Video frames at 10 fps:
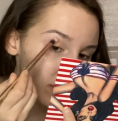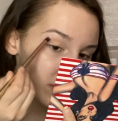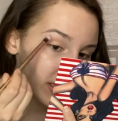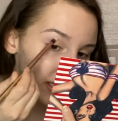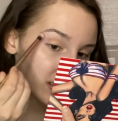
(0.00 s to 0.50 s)

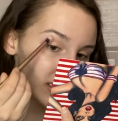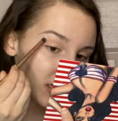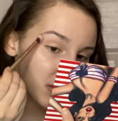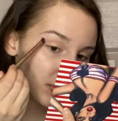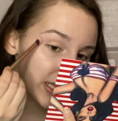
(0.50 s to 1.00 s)
okay because like
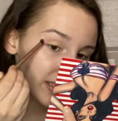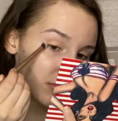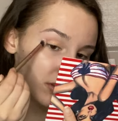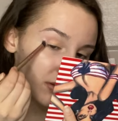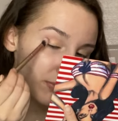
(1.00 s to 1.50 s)
it'll blend in
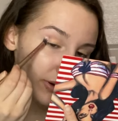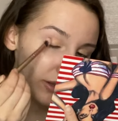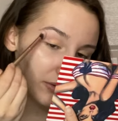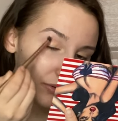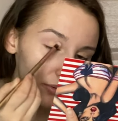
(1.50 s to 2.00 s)
with the
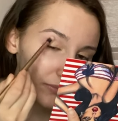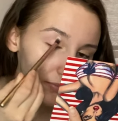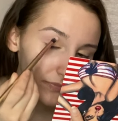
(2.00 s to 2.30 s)
brown.